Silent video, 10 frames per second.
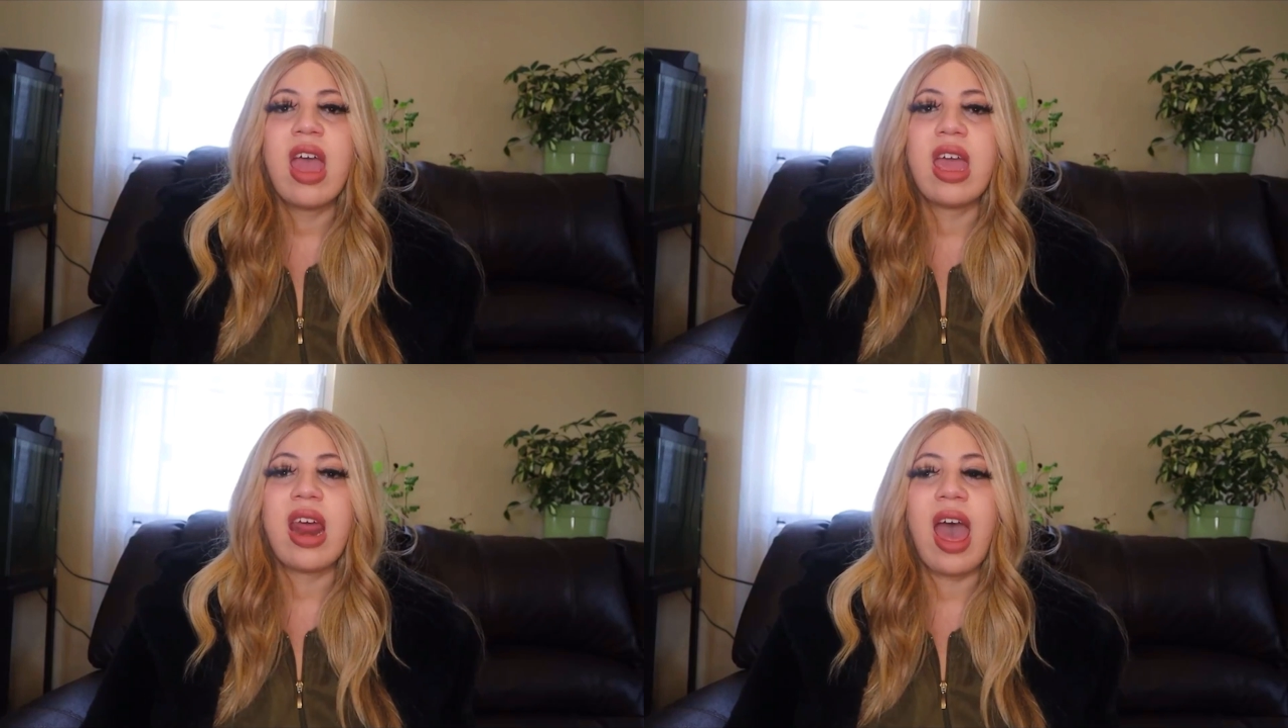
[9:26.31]

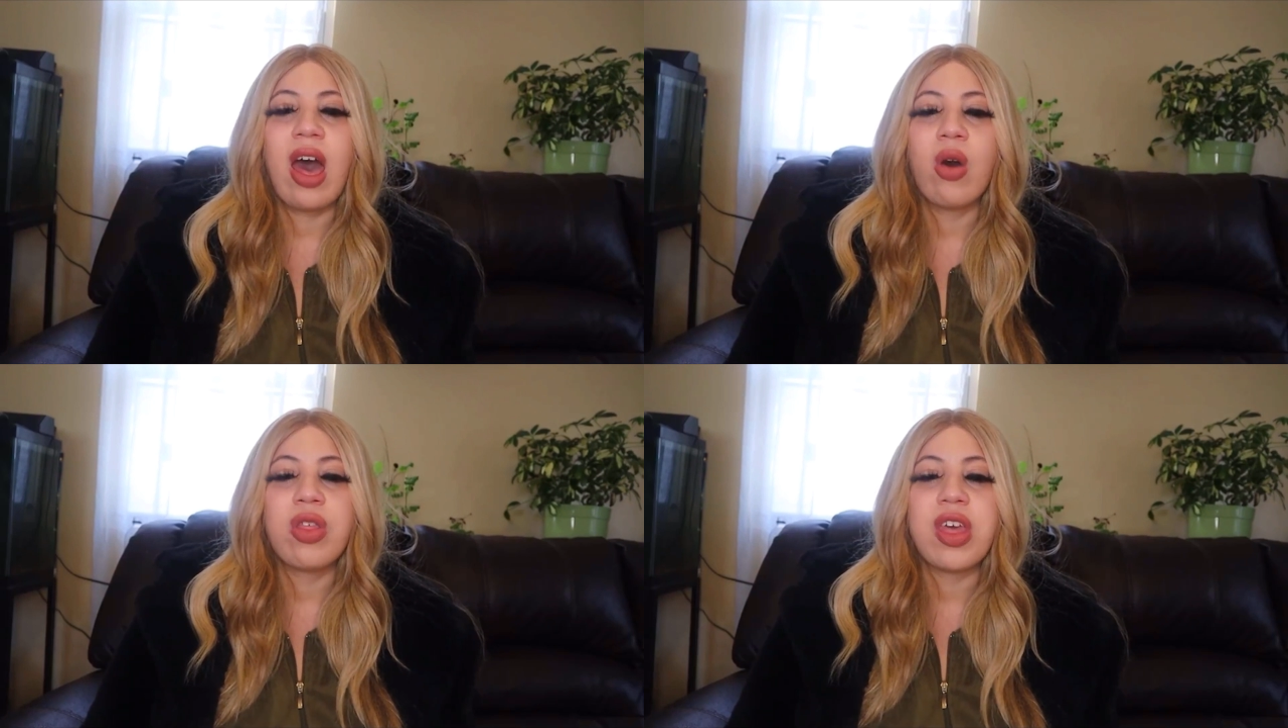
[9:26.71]
and
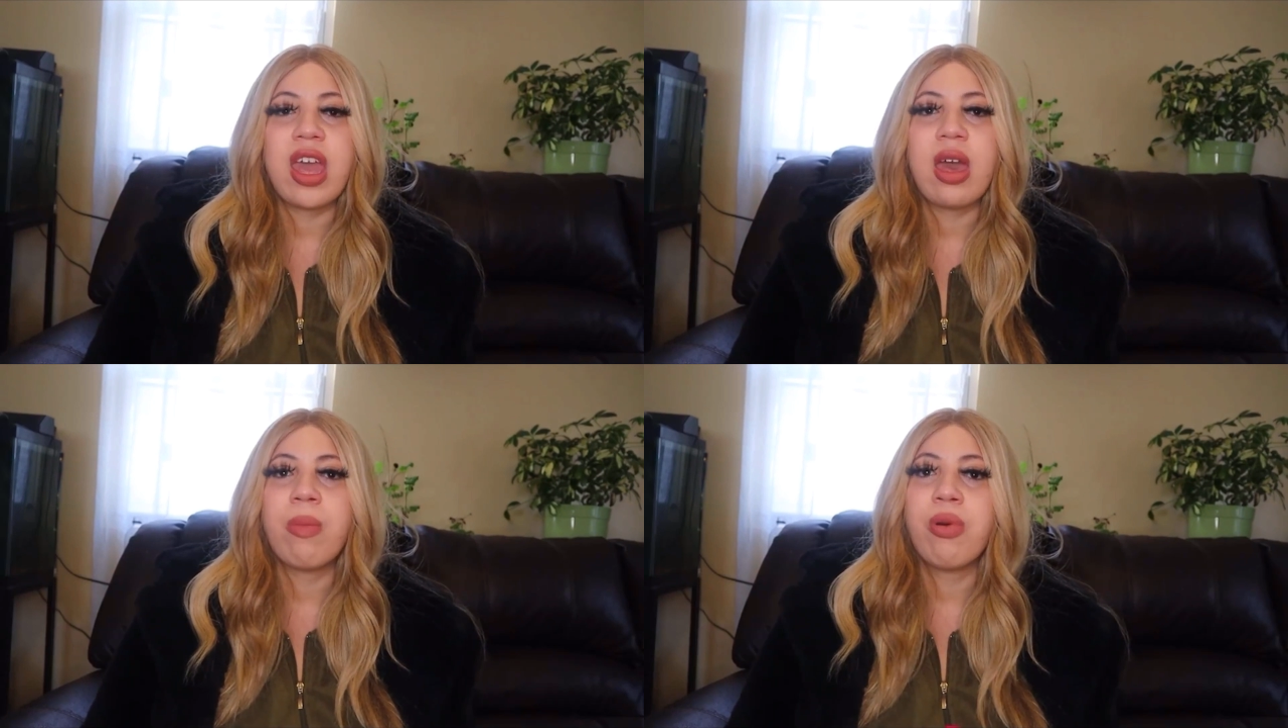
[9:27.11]
how
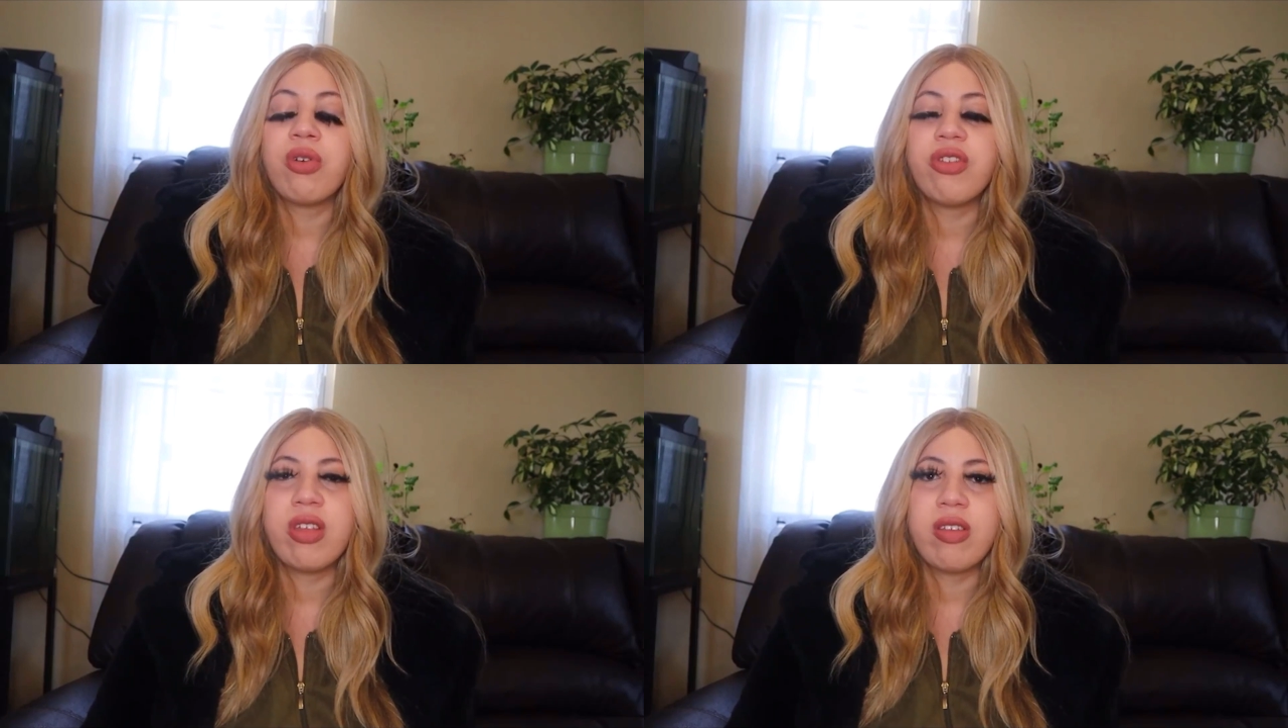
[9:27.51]
they
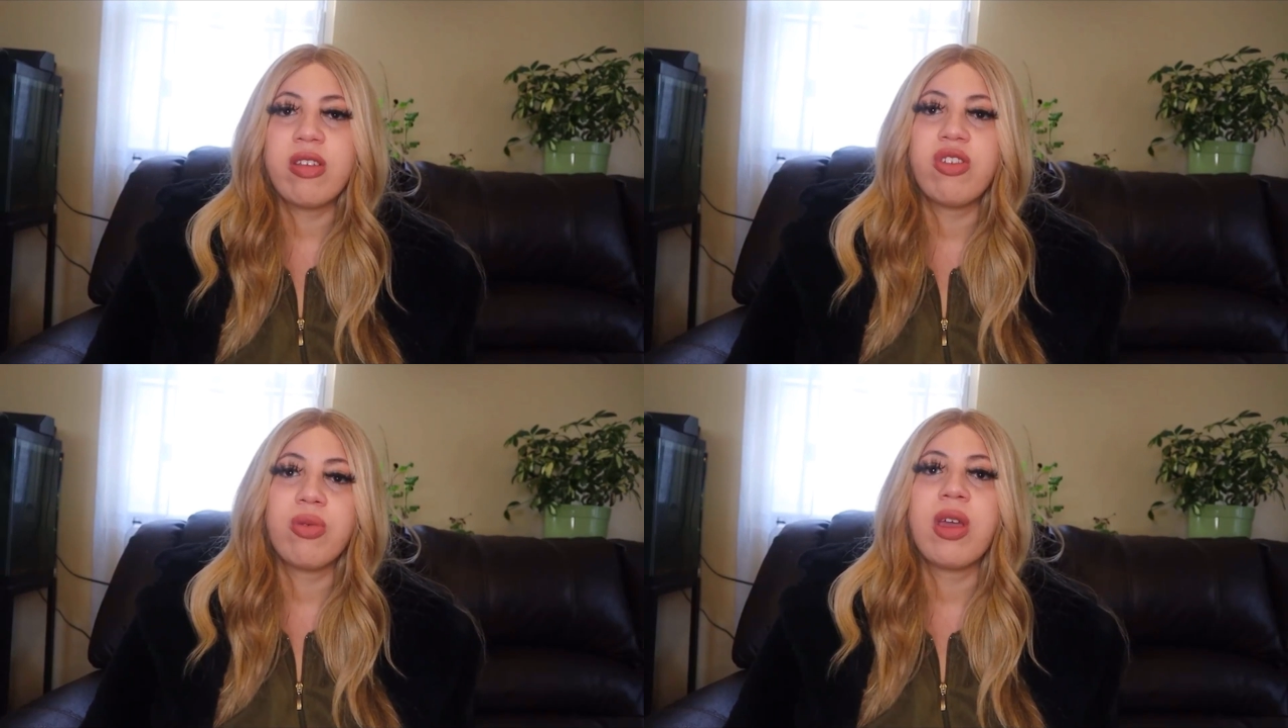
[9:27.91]
approach this
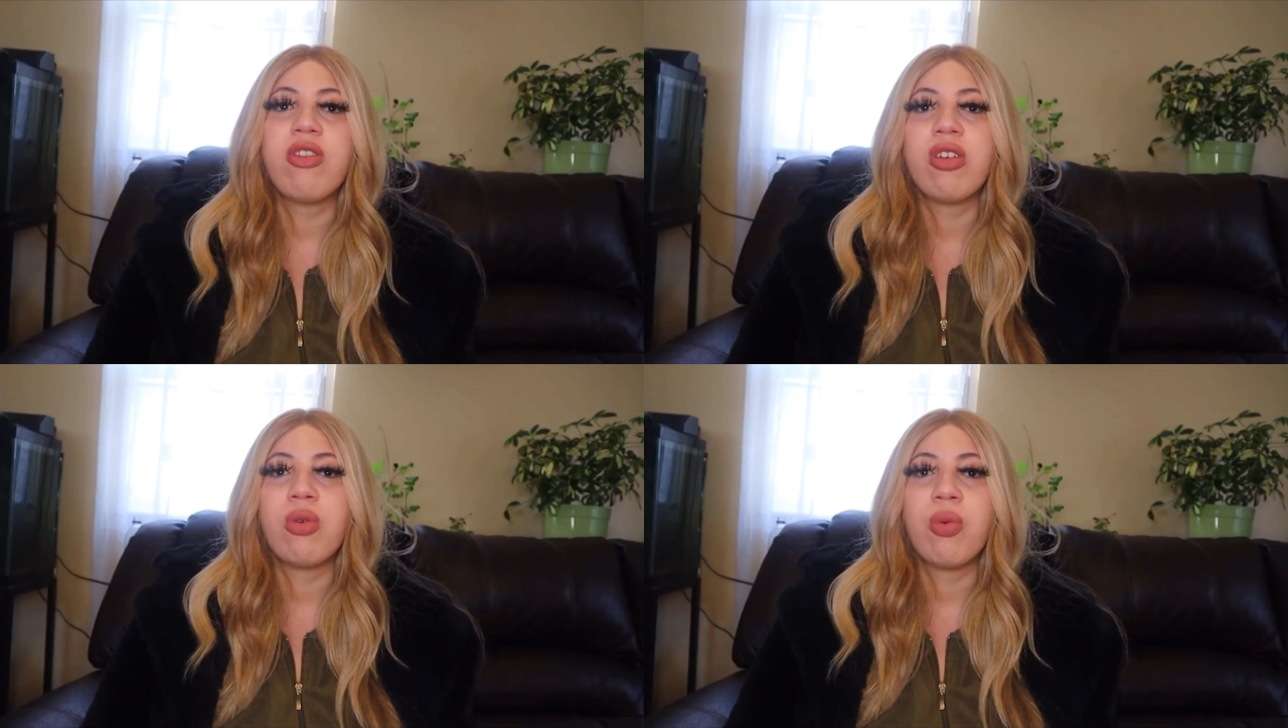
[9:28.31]

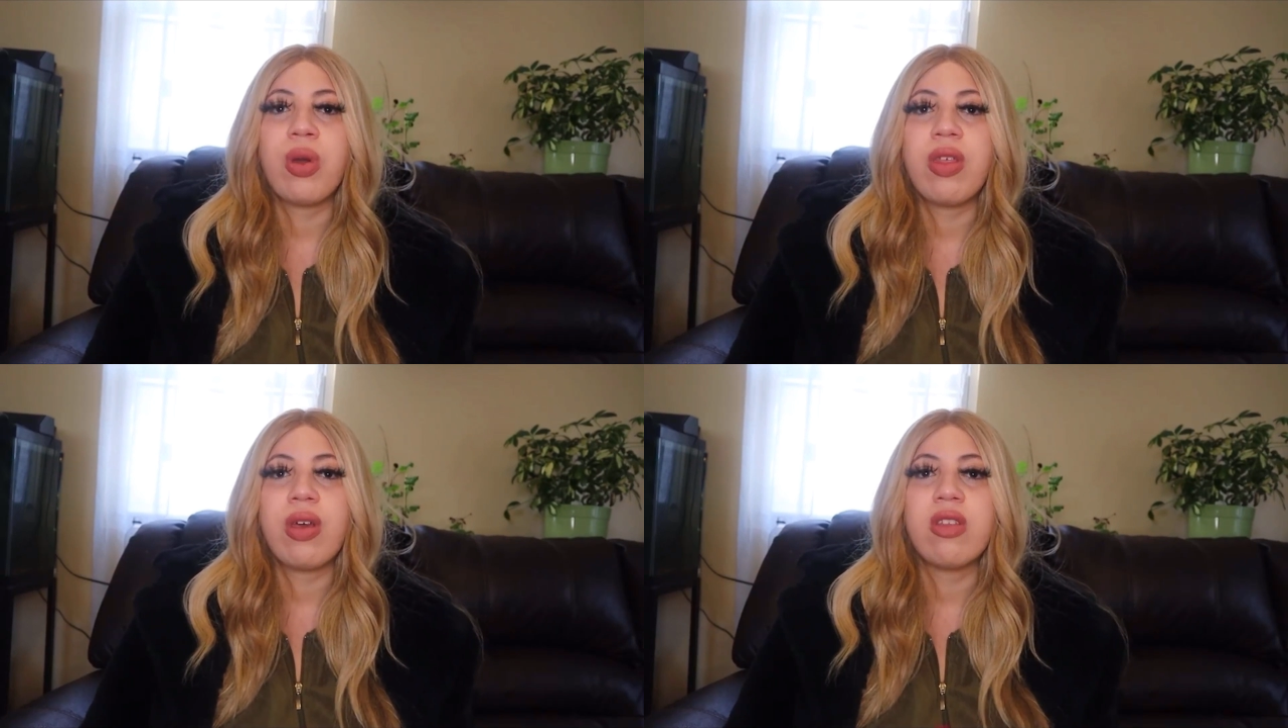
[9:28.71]
situation
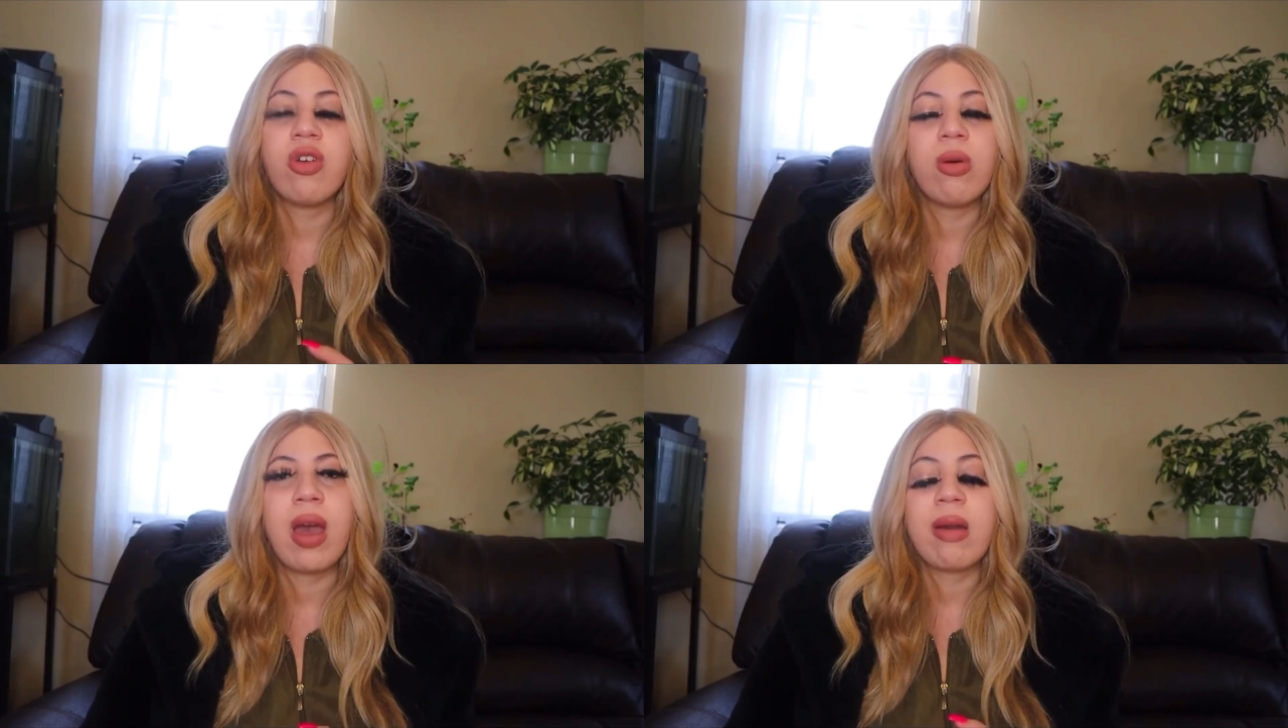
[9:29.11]
with
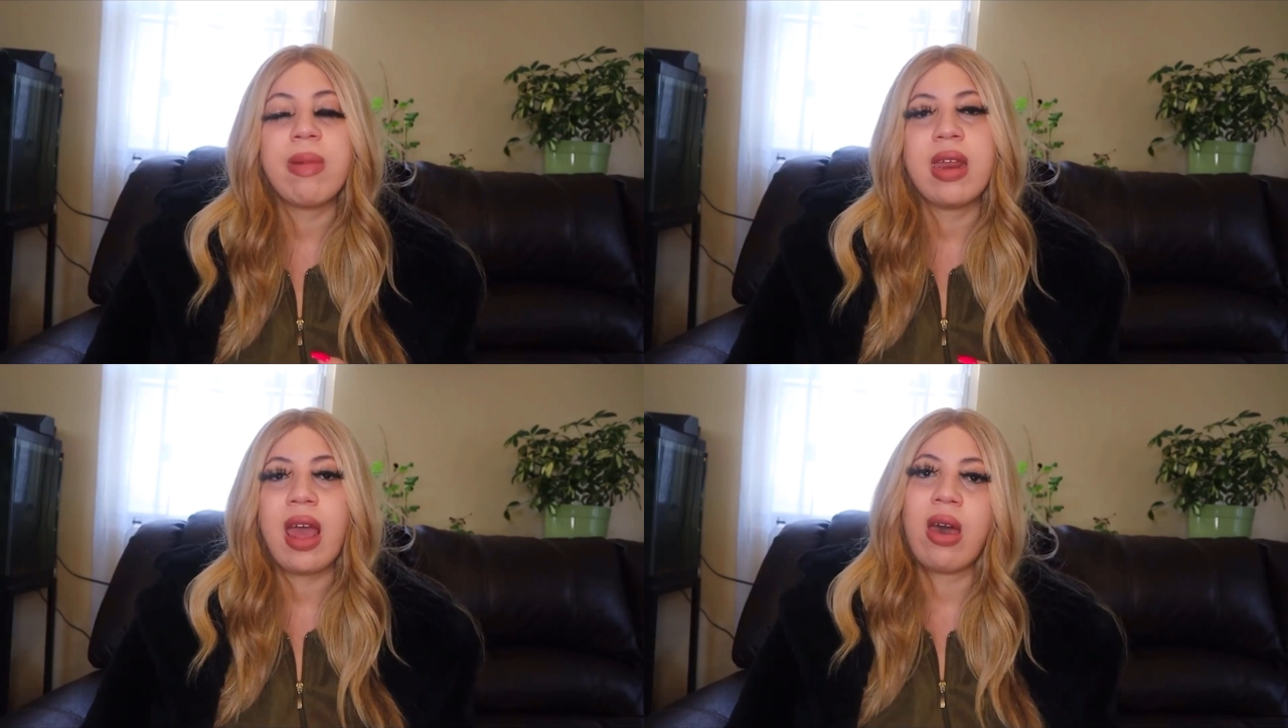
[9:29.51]
Dowbak
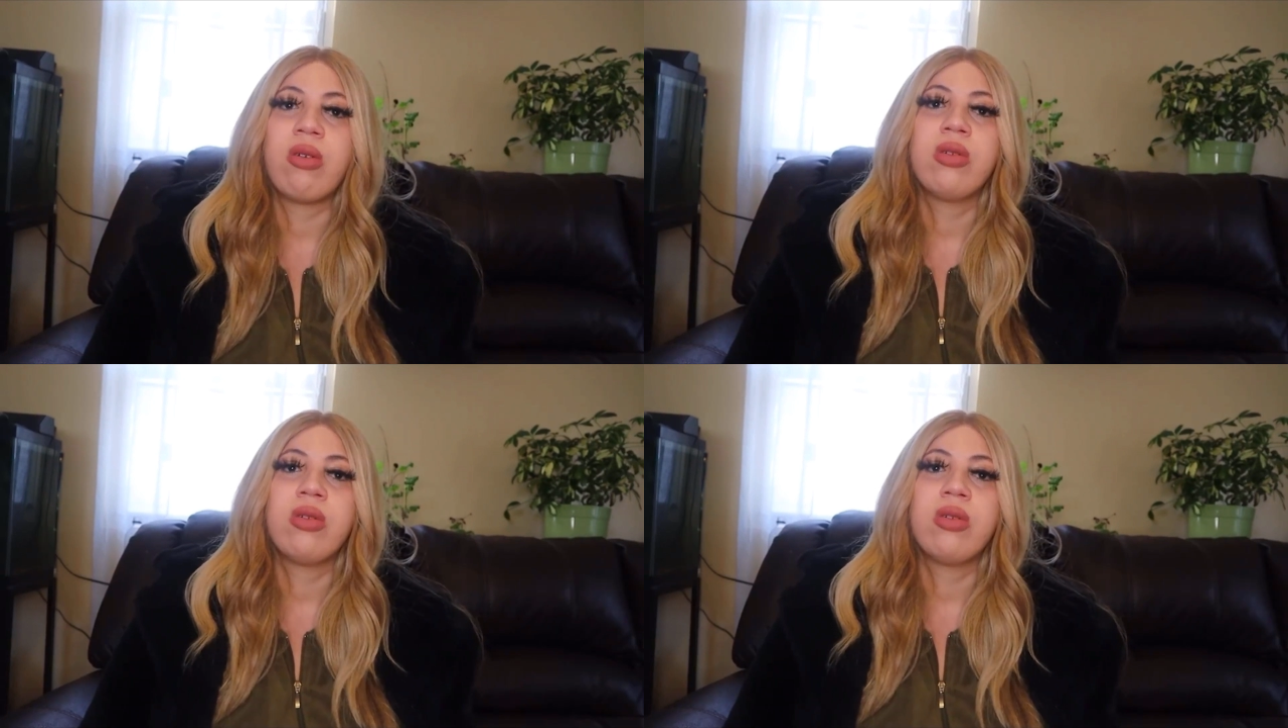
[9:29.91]
being out.